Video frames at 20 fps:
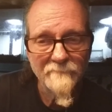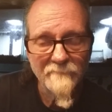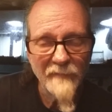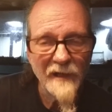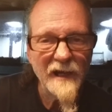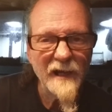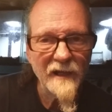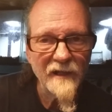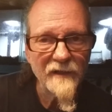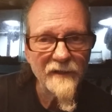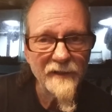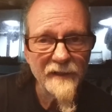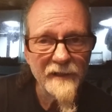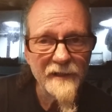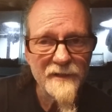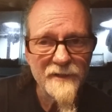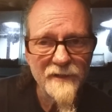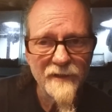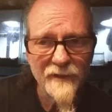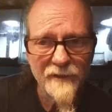mild
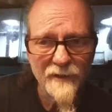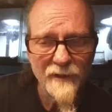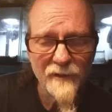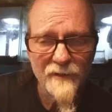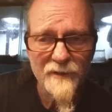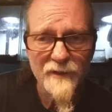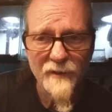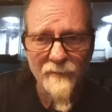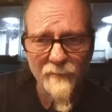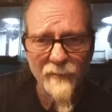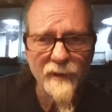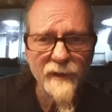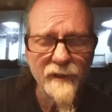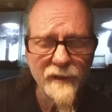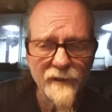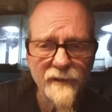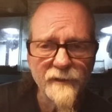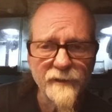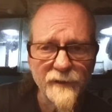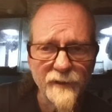dish detergent, put
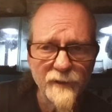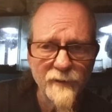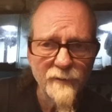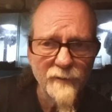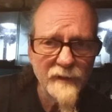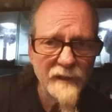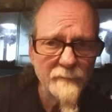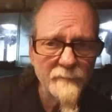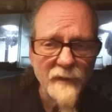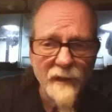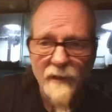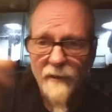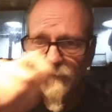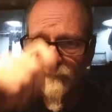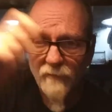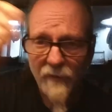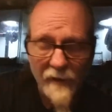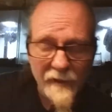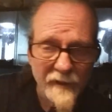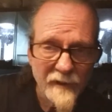it on a Q-tip,
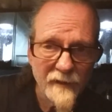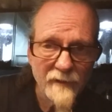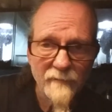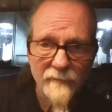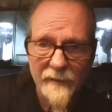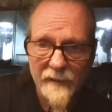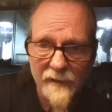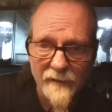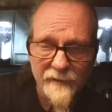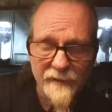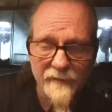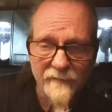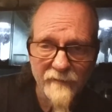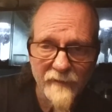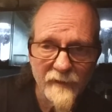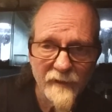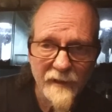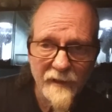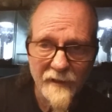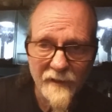run it around the
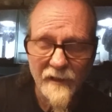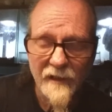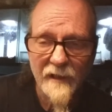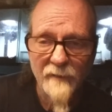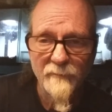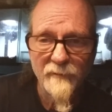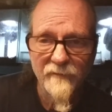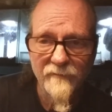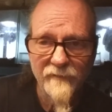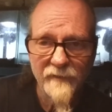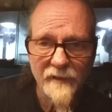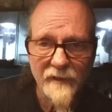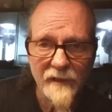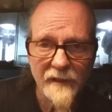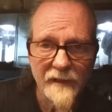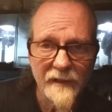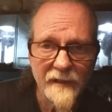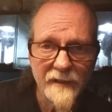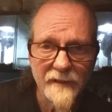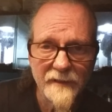very top of the
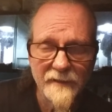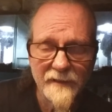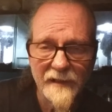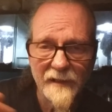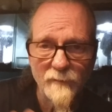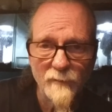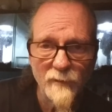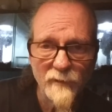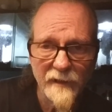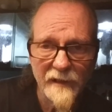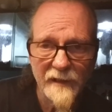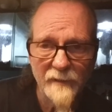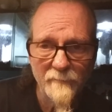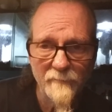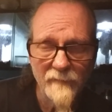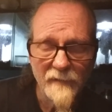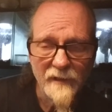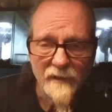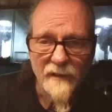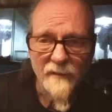tank, and that will keep
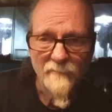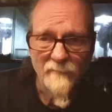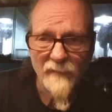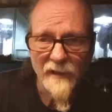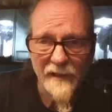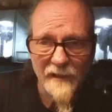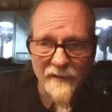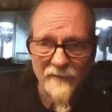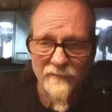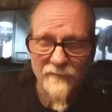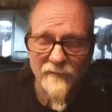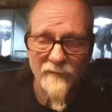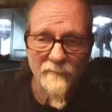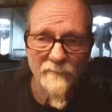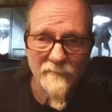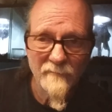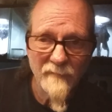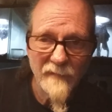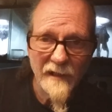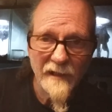mites
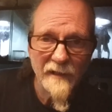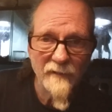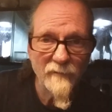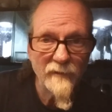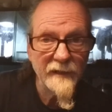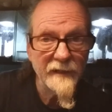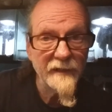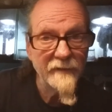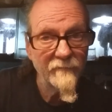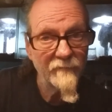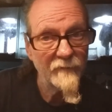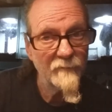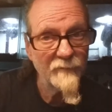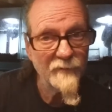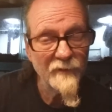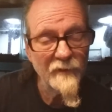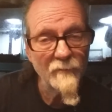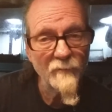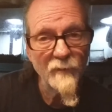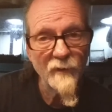from migrating from
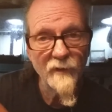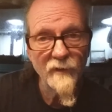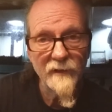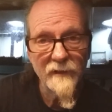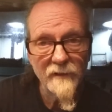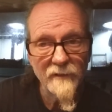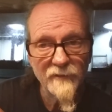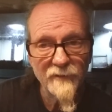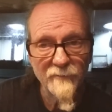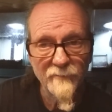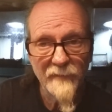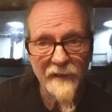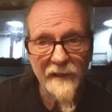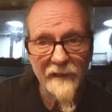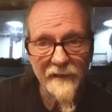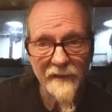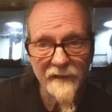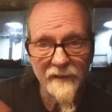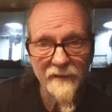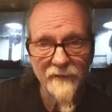somewhere else
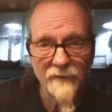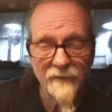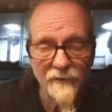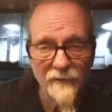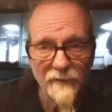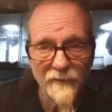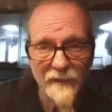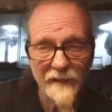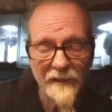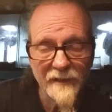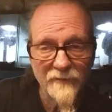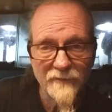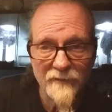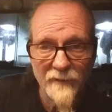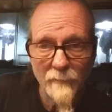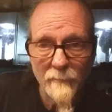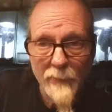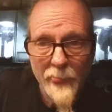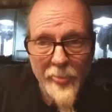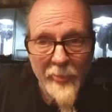back into your tank.
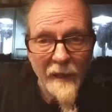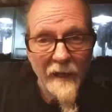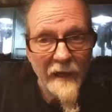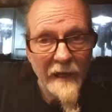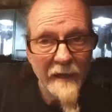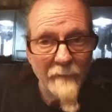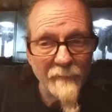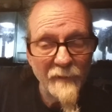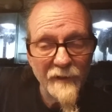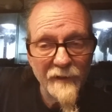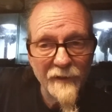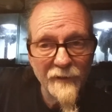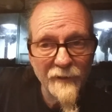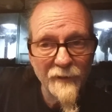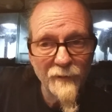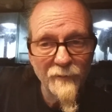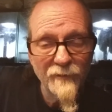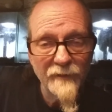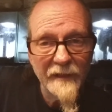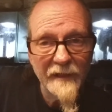So I'm going to
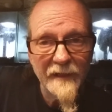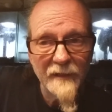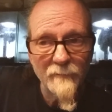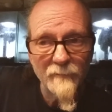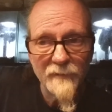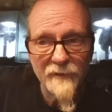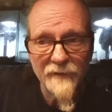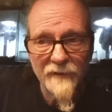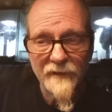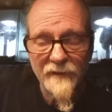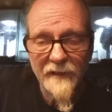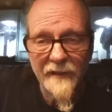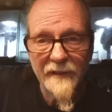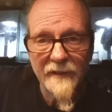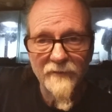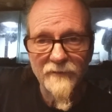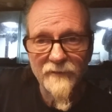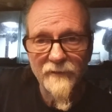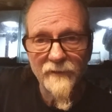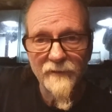do that with the
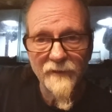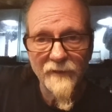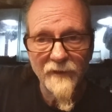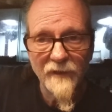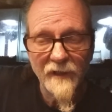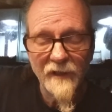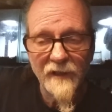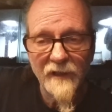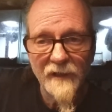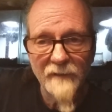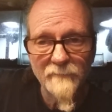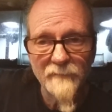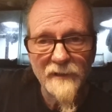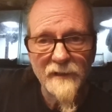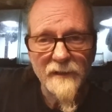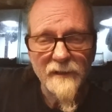tanks on top,